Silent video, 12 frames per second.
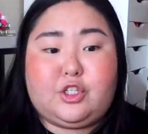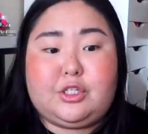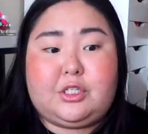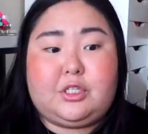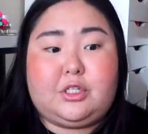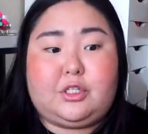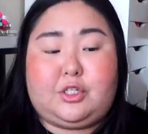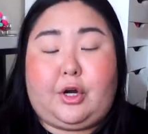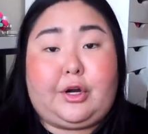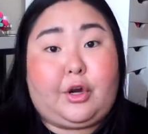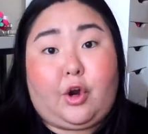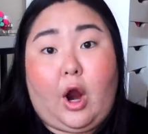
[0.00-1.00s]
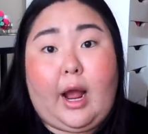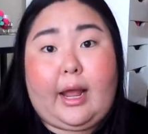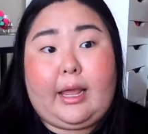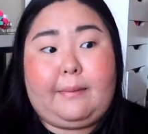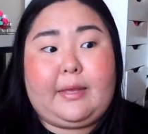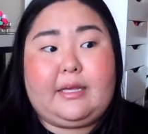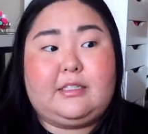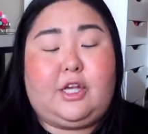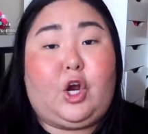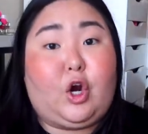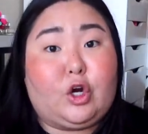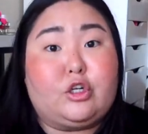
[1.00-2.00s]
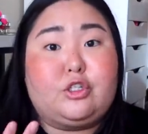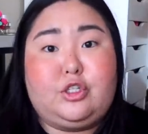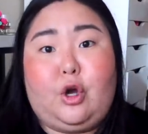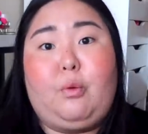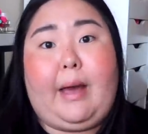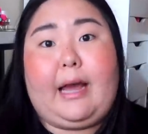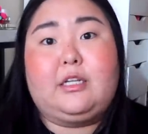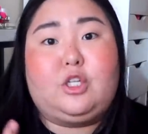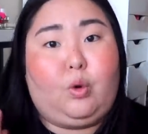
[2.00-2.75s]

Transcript: just started crying because it hurt so bad